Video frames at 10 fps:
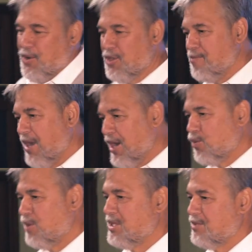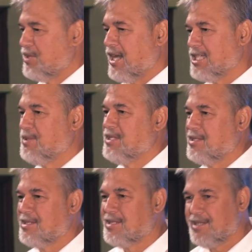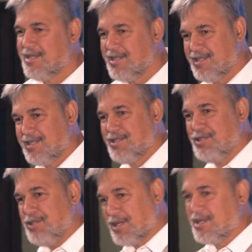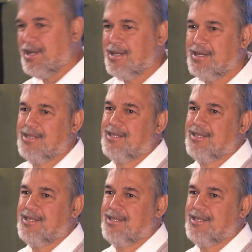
All the married women with husbands, you can go.